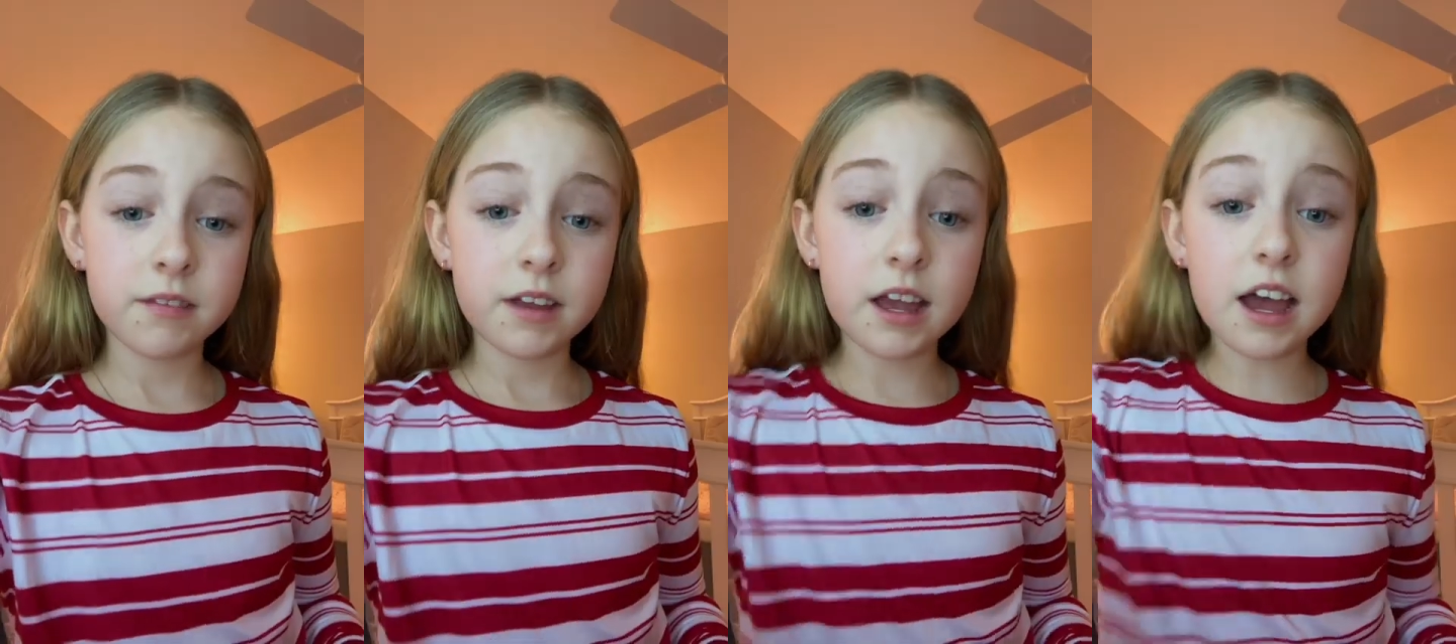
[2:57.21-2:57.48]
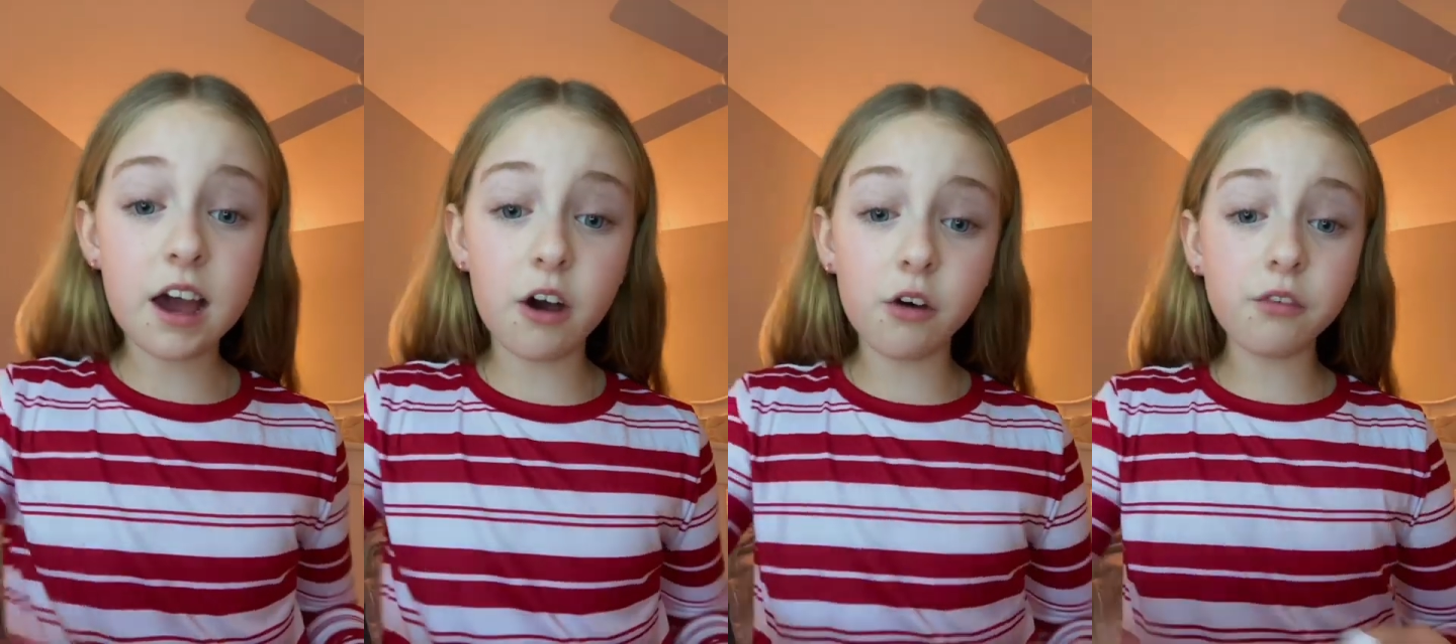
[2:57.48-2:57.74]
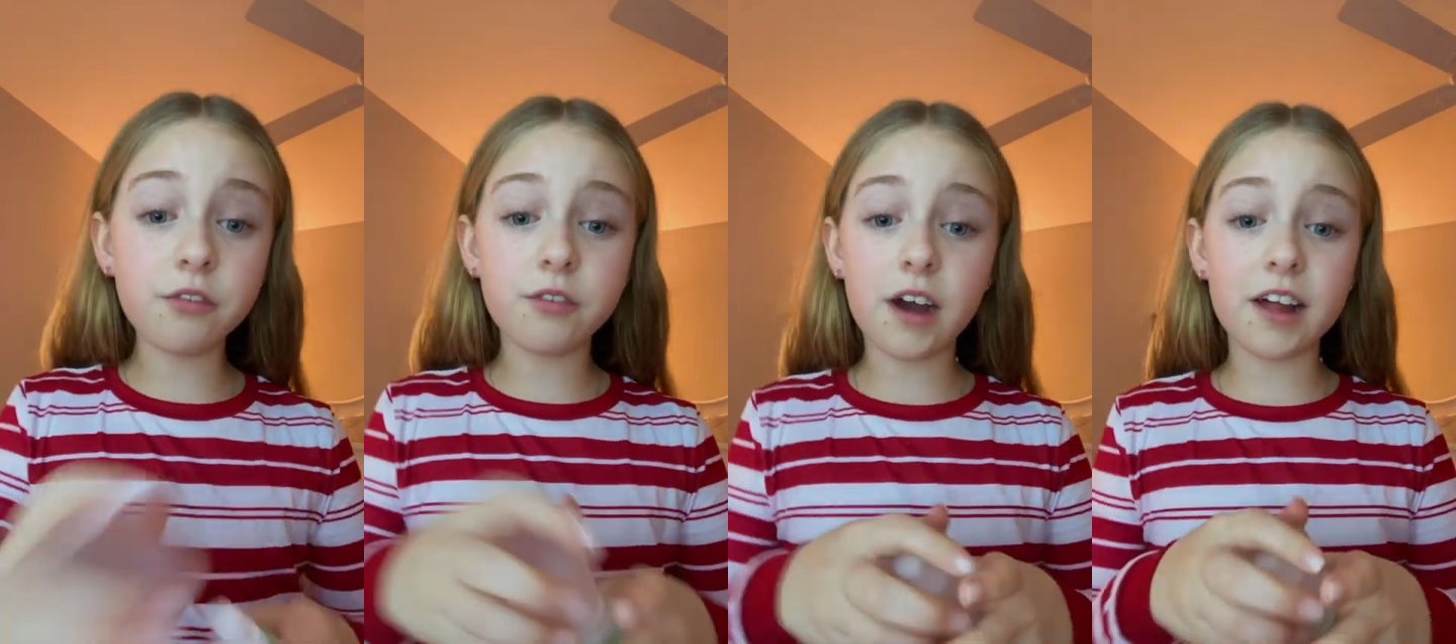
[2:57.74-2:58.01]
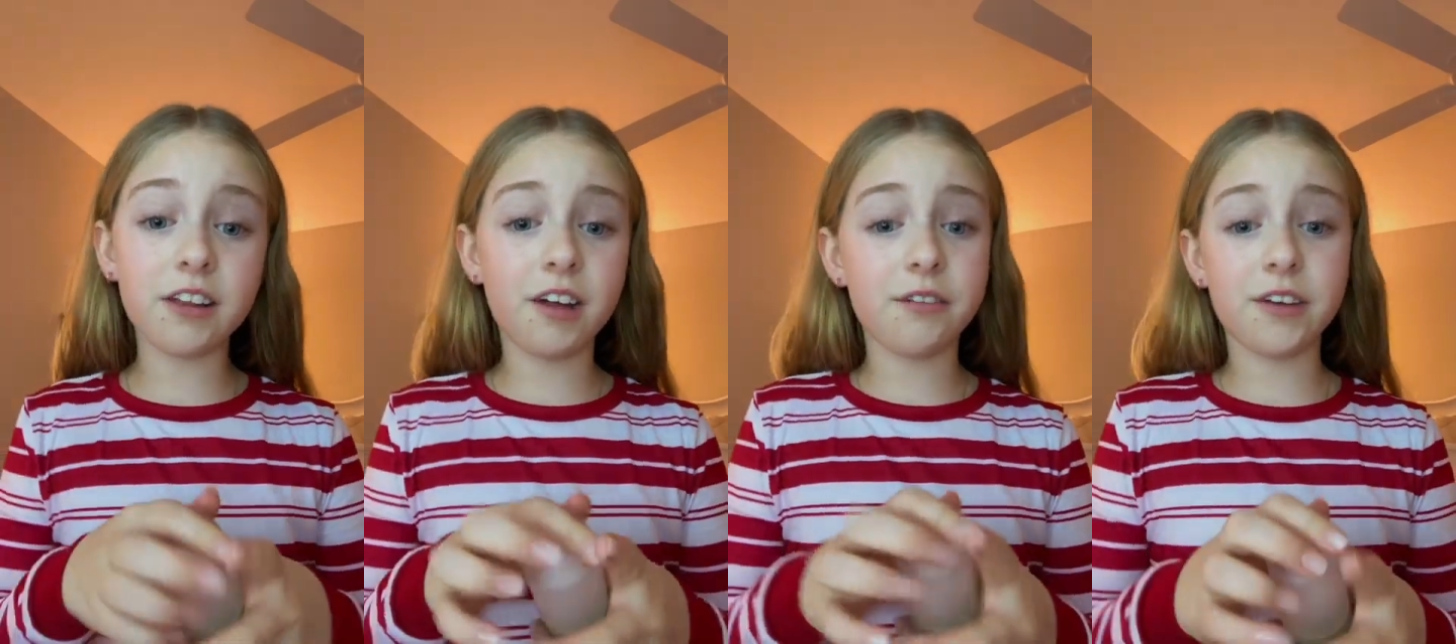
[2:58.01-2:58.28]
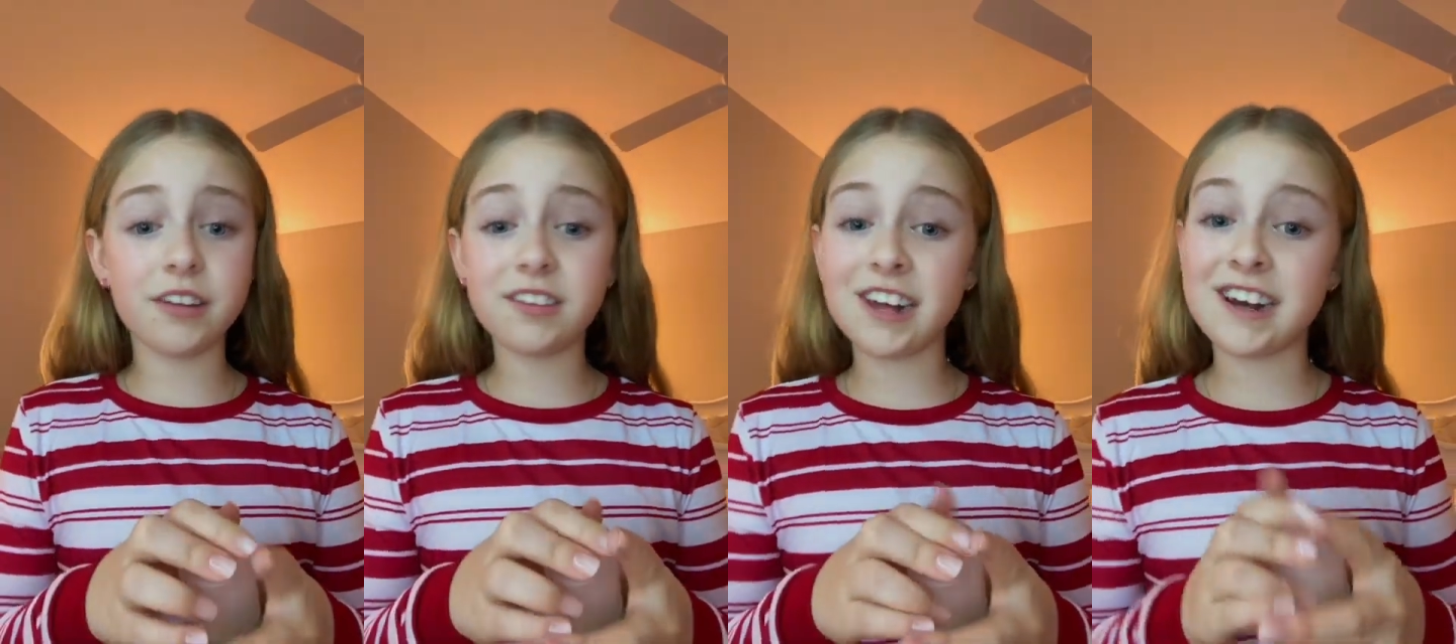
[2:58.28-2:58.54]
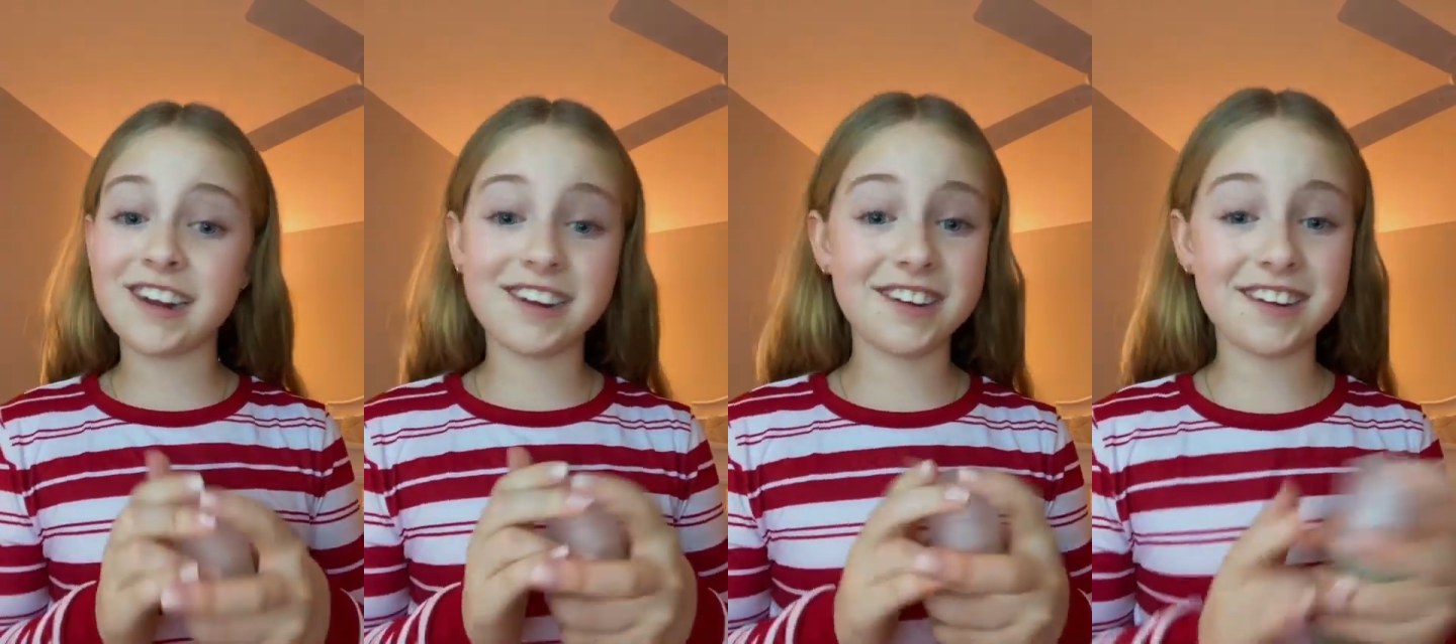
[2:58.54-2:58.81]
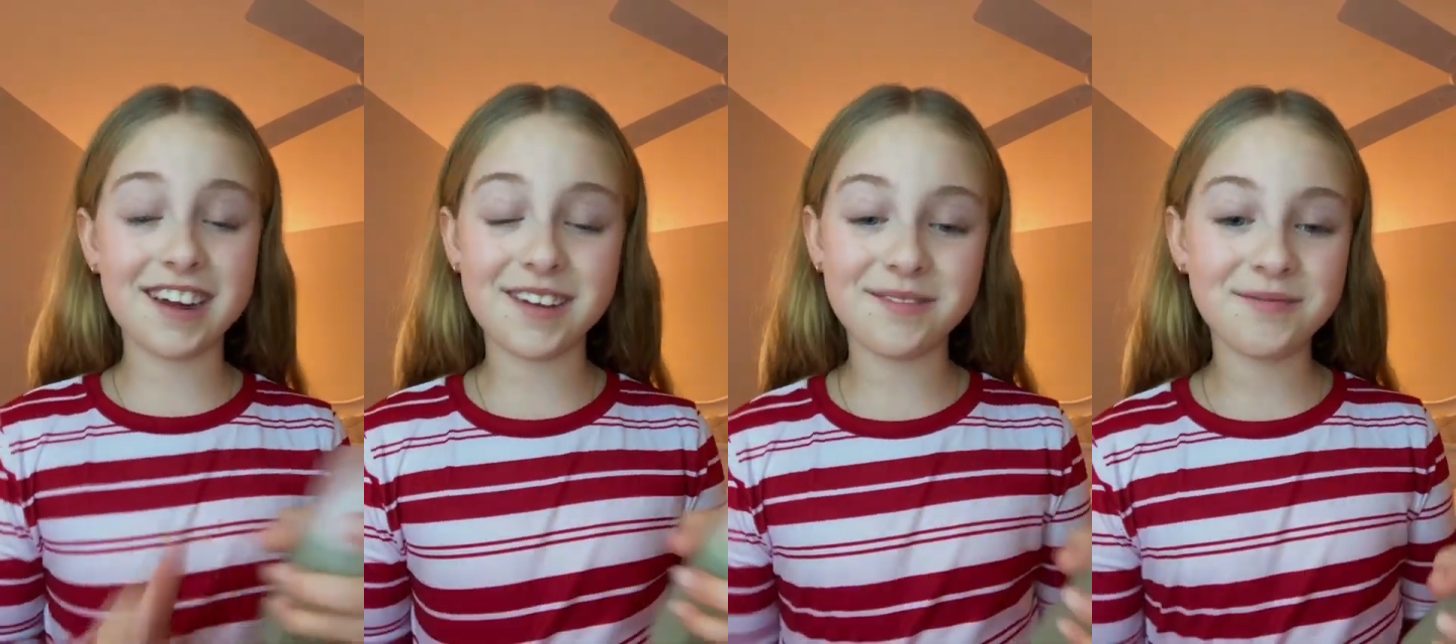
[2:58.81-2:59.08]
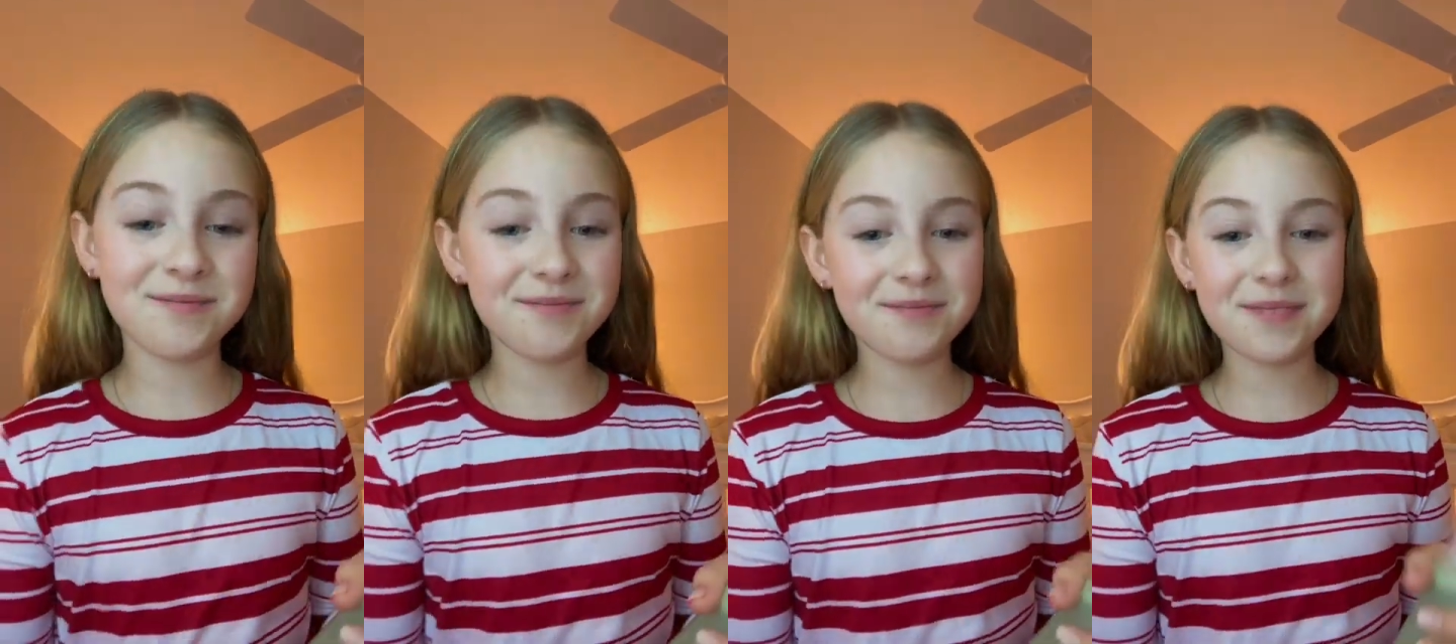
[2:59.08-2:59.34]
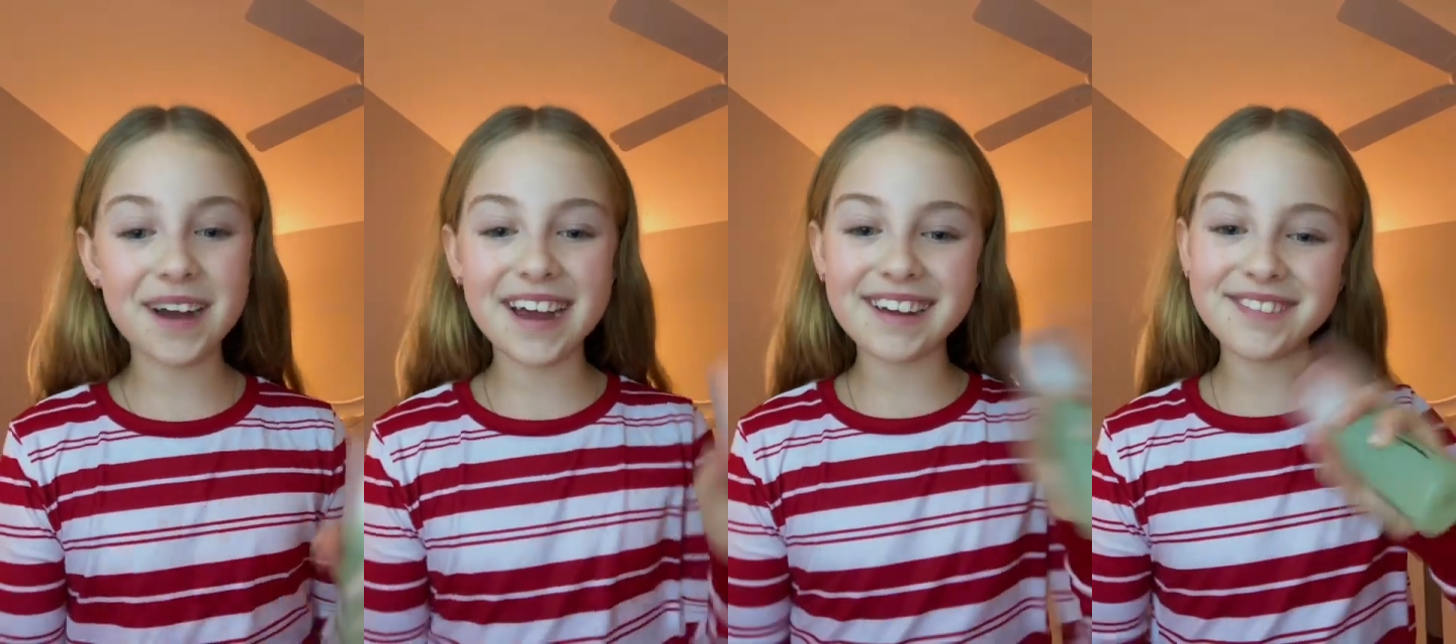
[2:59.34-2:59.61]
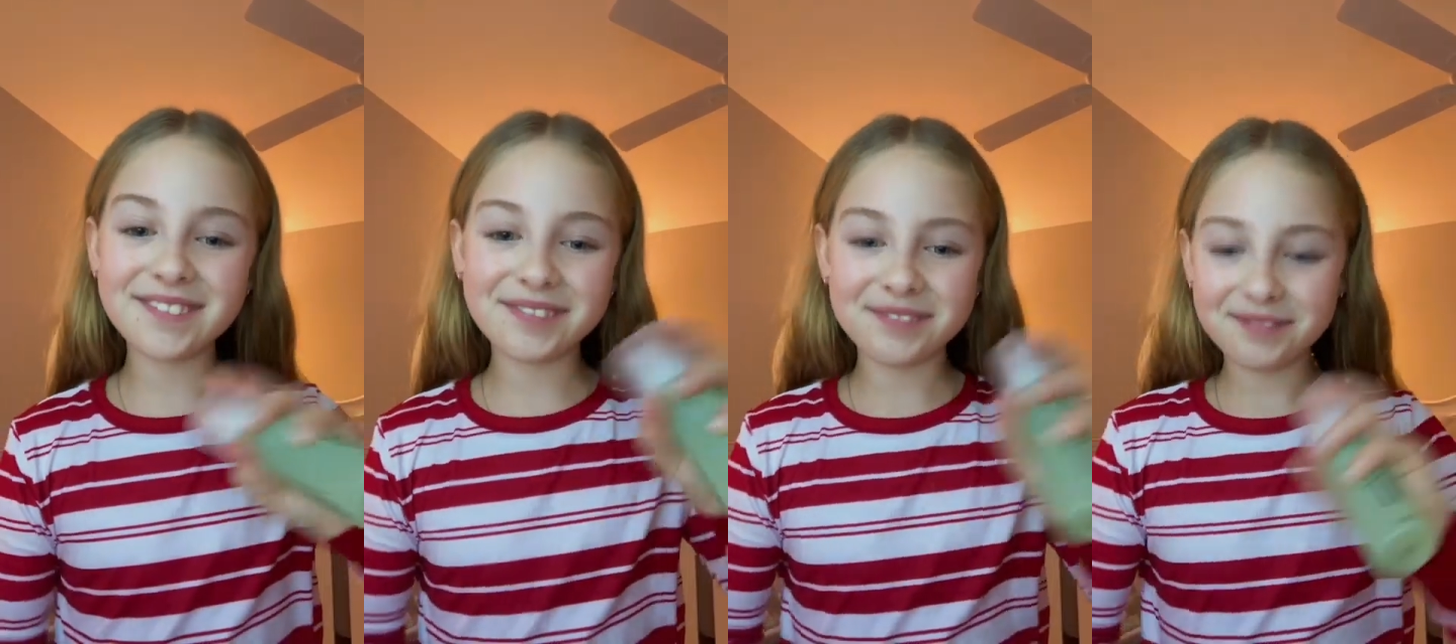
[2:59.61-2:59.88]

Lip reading: e.l.f., I love it. 10 out of 10. Bye.